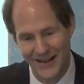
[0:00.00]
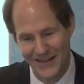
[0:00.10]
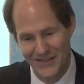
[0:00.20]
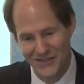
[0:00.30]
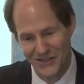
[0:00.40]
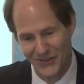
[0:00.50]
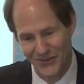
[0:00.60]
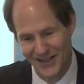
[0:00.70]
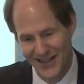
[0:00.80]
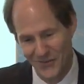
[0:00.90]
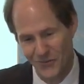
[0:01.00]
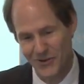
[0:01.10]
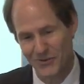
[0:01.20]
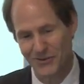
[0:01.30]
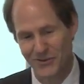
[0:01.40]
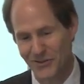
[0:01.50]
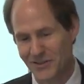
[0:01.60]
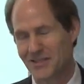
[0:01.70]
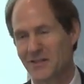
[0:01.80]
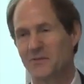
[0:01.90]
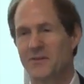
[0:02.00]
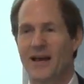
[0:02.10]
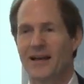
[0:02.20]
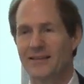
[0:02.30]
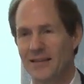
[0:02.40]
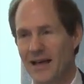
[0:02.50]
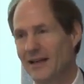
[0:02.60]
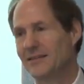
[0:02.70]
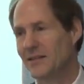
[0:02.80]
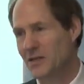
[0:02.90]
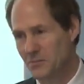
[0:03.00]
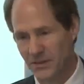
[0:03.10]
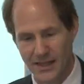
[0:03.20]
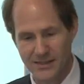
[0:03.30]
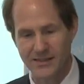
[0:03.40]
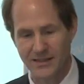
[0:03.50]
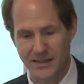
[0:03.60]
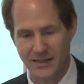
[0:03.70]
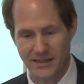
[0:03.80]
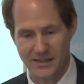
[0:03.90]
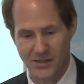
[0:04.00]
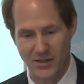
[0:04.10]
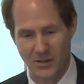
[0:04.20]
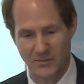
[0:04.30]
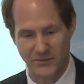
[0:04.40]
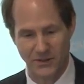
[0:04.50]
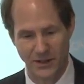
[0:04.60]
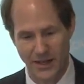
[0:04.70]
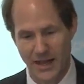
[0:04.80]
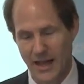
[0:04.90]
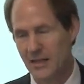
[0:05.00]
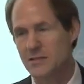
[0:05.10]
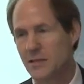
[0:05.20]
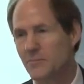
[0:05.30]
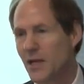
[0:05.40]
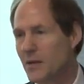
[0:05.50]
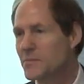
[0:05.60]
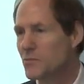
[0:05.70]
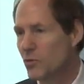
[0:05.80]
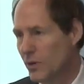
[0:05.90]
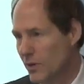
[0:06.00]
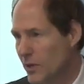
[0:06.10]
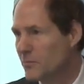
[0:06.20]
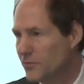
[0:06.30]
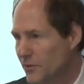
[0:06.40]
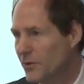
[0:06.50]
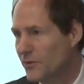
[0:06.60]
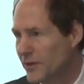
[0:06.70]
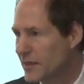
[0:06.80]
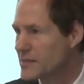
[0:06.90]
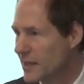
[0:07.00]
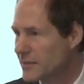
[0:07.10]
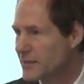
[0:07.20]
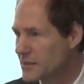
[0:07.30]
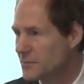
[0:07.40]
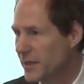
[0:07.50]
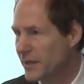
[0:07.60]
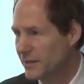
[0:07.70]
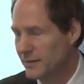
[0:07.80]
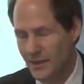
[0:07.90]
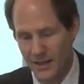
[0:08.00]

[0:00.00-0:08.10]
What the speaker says: And so we were alert to the fact that complexity is harmful, and sometimes more harmful than is anticipated.